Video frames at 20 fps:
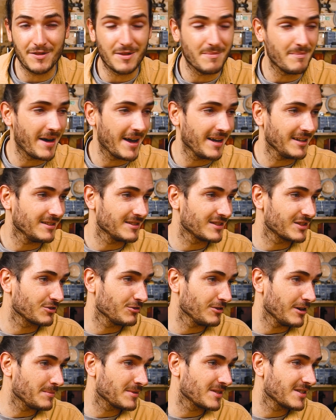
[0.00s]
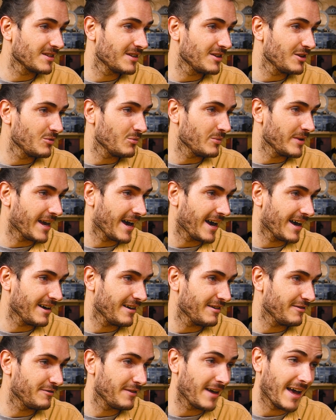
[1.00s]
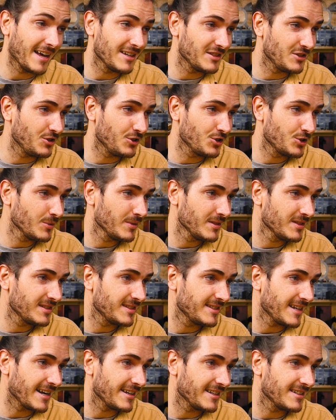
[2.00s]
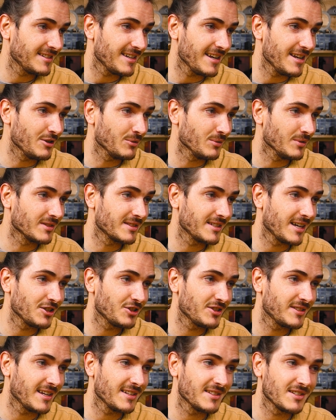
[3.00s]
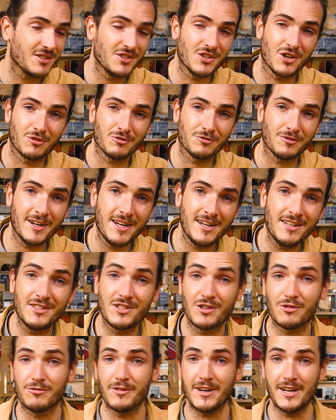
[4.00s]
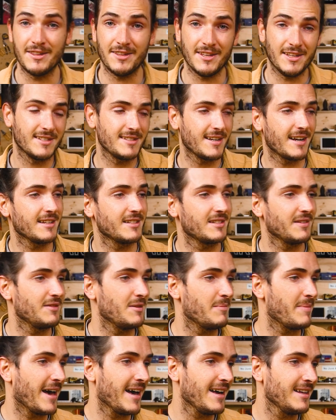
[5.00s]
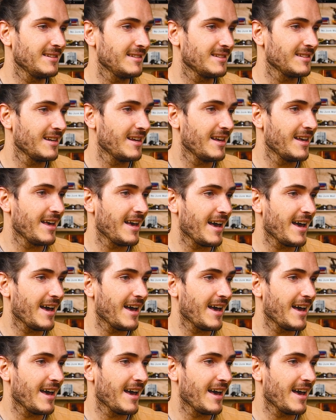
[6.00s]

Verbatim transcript: of the main script, we have, as usual, status equals touchsensor.read to read the status of the pads,